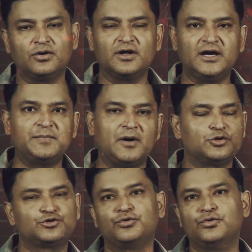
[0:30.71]
or a great power
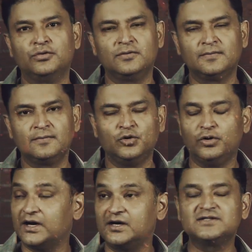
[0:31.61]
should do,
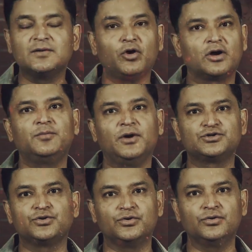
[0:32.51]
or at least a moral power
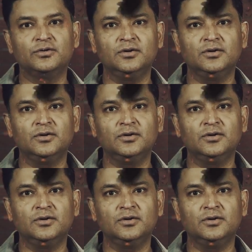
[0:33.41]
should do.